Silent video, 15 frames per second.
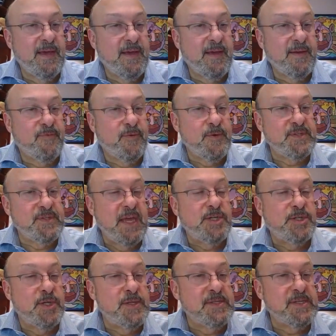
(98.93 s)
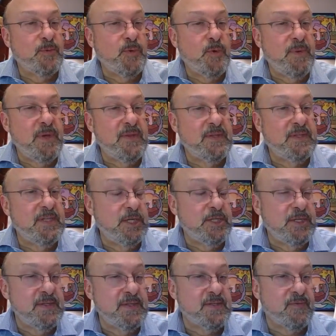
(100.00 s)
First Nations, it would be the
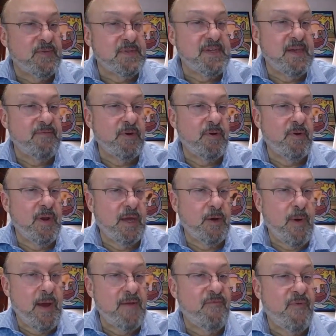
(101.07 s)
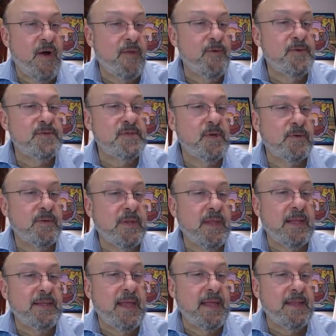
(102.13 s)
teachings of the seven grandfathers,
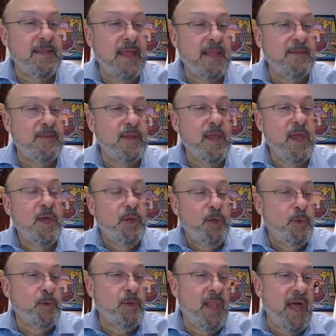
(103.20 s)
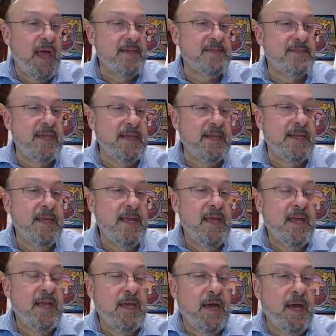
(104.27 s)
and utilizing
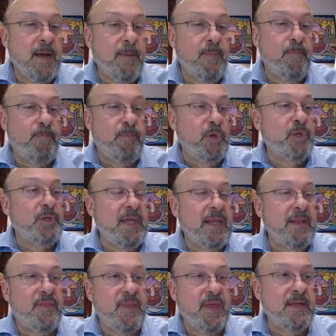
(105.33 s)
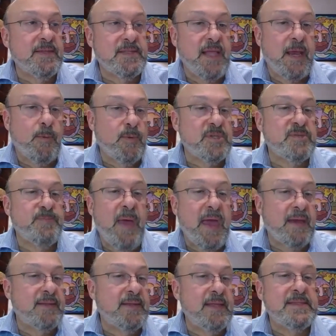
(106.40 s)
building things like
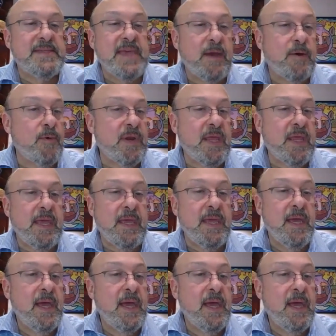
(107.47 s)
respect, integrity,